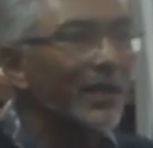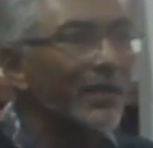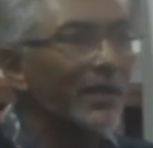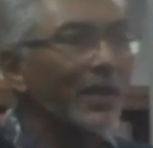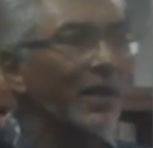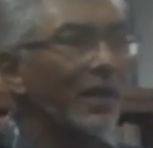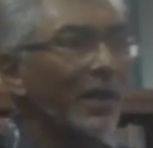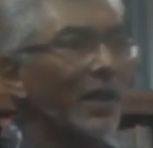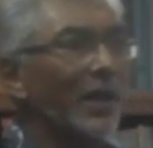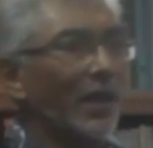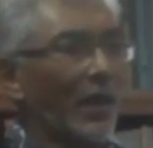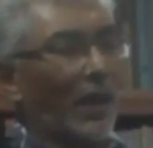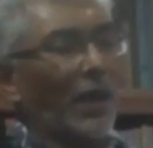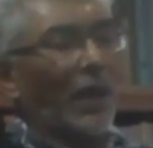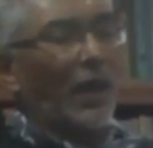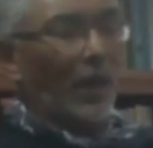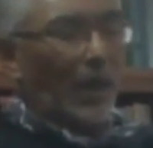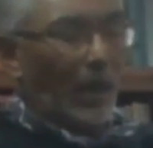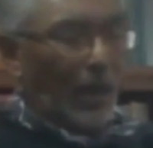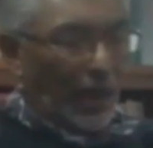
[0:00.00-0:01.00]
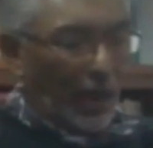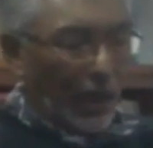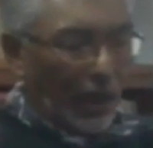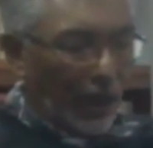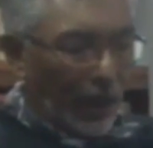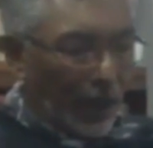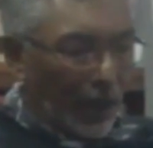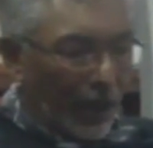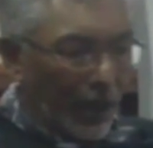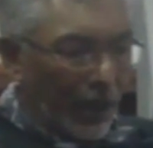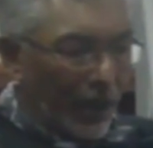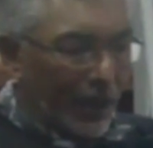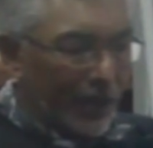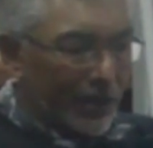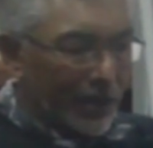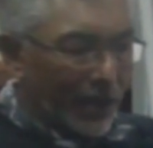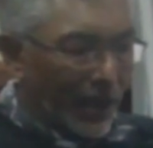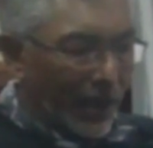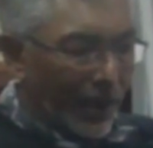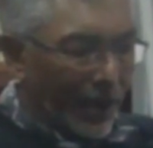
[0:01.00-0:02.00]
earth
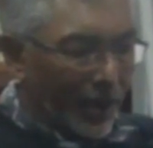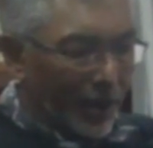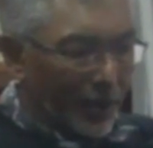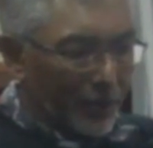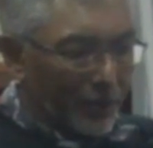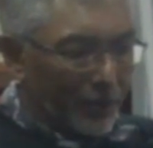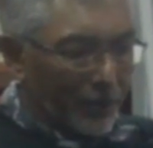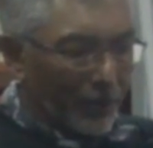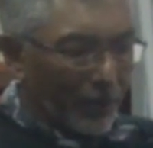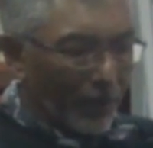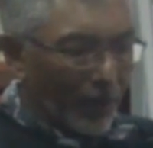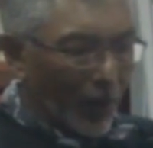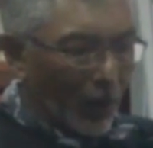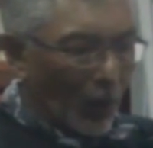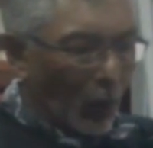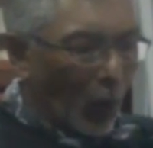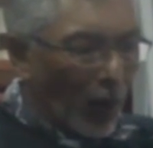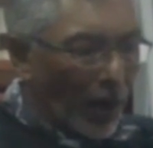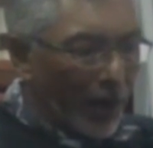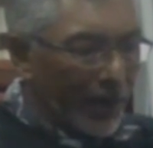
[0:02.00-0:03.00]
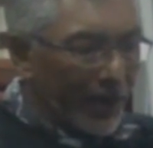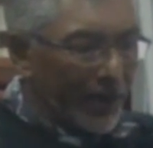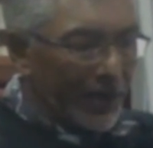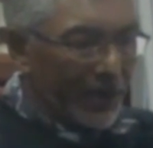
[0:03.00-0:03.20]
it's like what